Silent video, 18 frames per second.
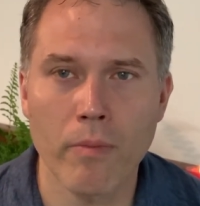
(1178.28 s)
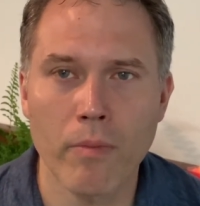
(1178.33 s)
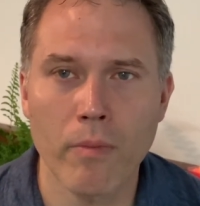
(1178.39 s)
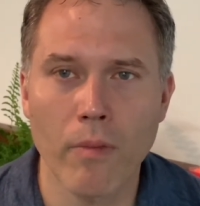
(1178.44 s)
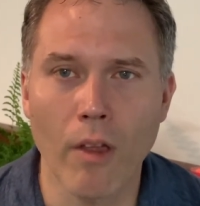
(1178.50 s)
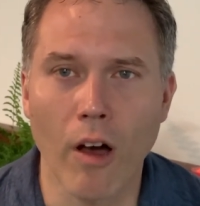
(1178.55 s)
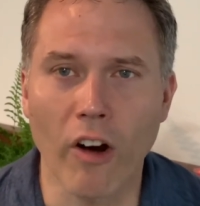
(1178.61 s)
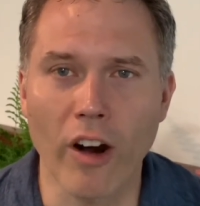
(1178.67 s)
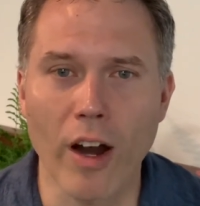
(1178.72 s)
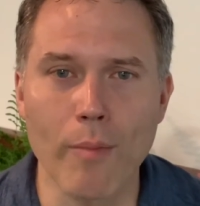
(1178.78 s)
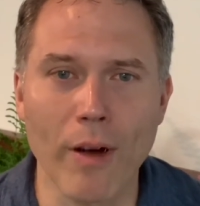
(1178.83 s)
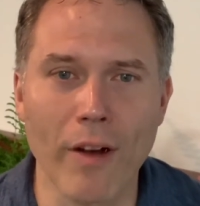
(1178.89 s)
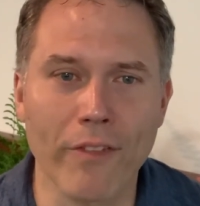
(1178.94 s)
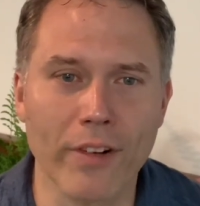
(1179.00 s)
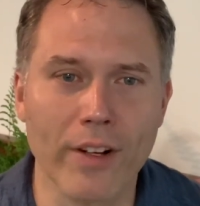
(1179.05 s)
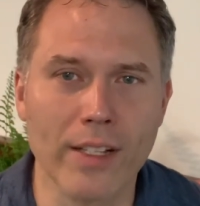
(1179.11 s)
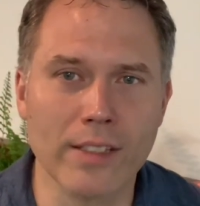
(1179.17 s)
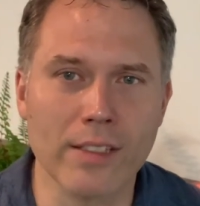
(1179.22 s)
All right, my
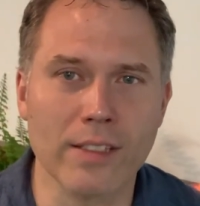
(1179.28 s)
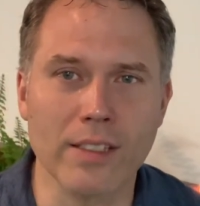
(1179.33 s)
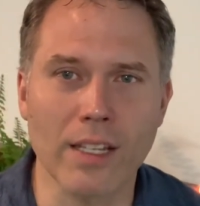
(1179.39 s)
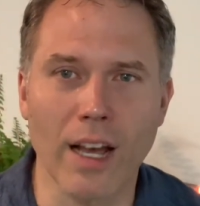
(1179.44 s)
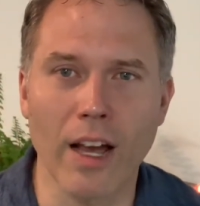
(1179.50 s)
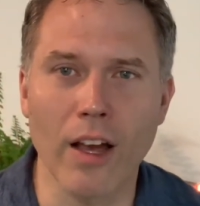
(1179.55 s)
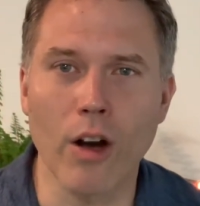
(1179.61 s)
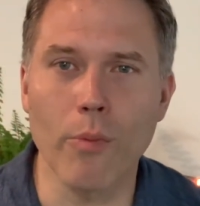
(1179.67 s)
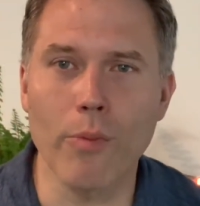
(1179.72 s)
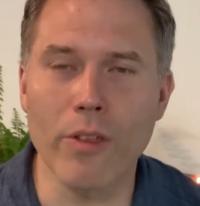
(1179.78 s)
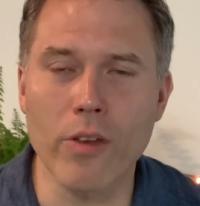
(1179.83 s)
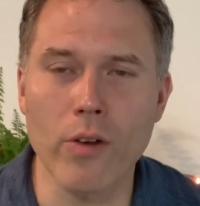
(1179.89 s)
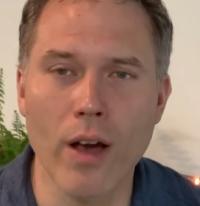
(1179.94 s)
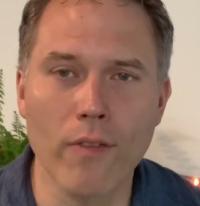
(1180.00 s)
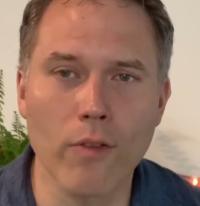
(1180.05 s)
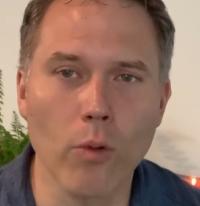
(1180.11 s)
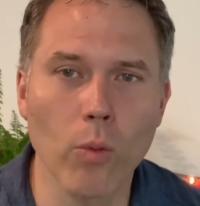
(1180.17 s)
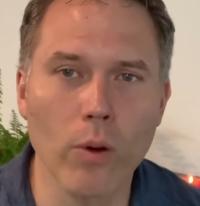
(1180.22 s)
friends, I hope that you
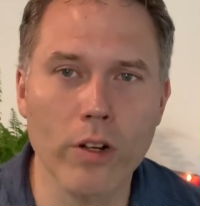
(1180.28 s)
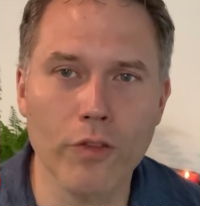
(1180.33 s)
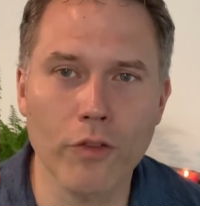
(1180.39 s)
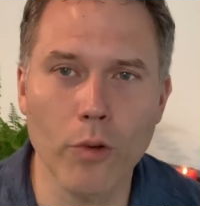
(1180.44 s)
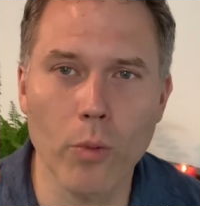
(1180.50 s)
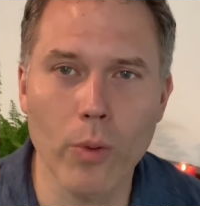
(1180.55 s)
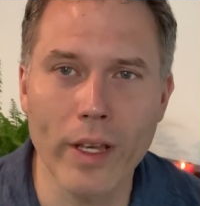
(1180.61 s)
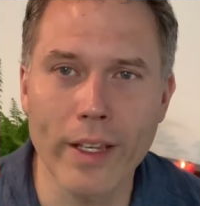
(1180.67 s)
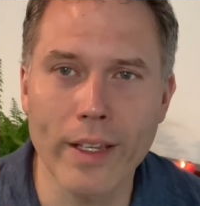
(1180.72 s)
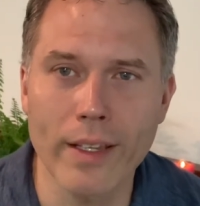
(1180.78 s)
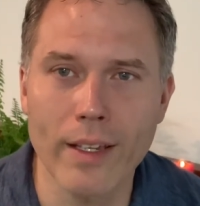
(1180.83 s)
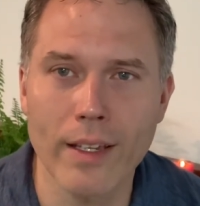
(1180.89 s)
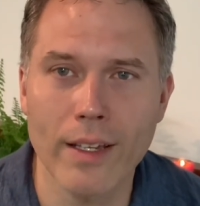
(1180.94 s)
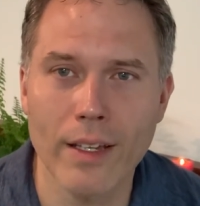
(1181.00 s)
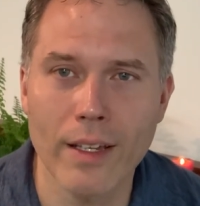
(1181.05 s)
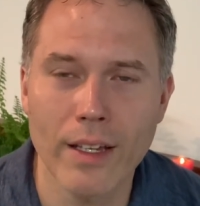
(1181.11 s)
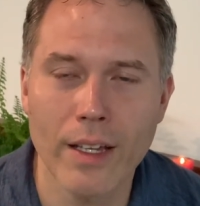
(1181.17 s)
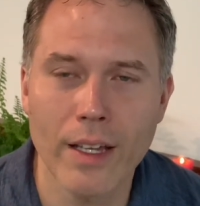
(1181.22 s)
have a wonderful week,
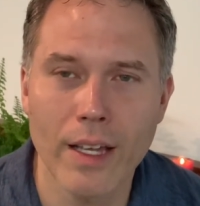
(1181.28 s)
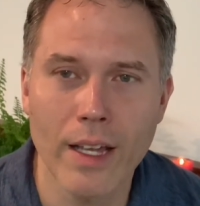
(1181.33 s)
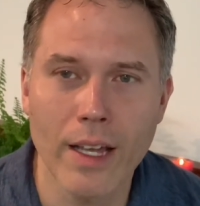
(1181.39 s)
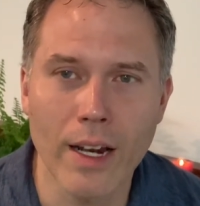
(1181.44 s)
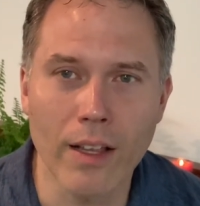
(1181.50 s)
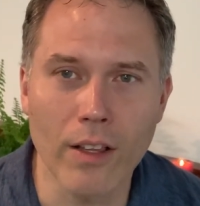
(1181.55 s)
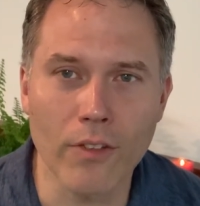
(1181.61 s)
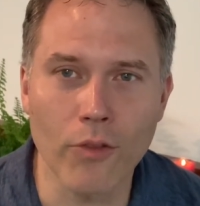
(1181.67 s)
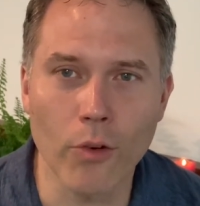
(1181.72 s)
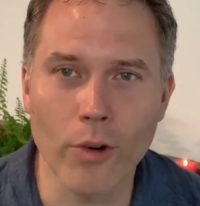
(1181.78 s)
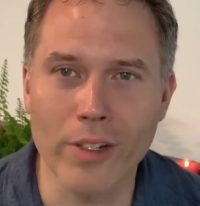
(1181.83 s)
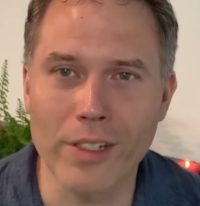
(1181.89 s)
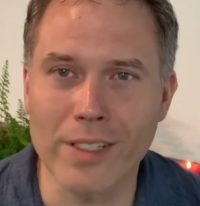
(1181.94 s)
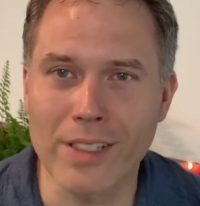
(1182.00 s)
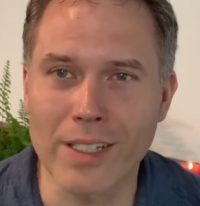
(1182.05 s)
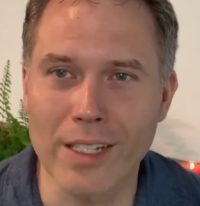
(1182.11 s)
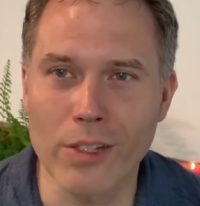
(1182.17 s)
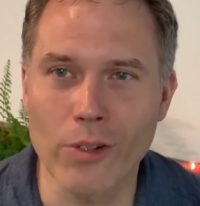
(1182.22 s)
and I look forward to
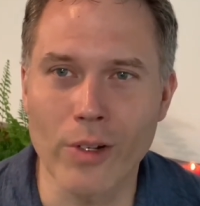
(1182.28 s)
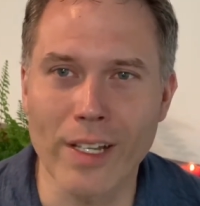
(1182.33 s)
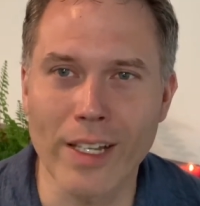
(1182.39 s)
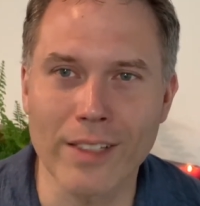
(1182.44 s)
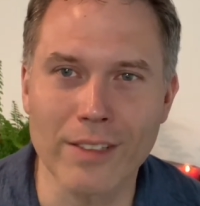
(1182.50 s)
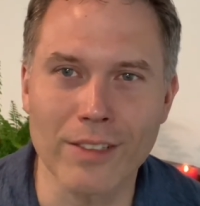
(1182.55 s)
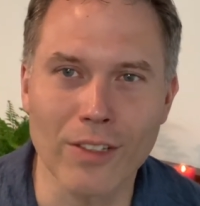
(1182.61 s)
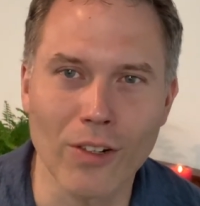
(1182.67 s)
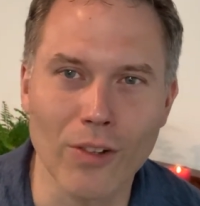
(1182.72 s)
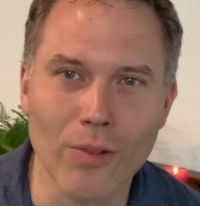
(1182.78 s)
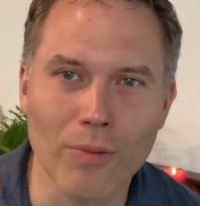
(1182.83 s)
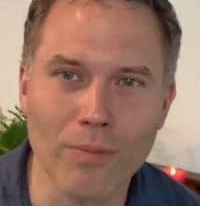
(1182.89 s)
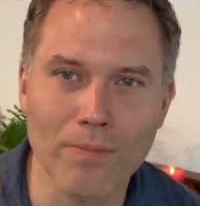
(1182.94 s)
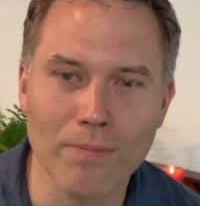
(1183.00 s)
seeing you again soon.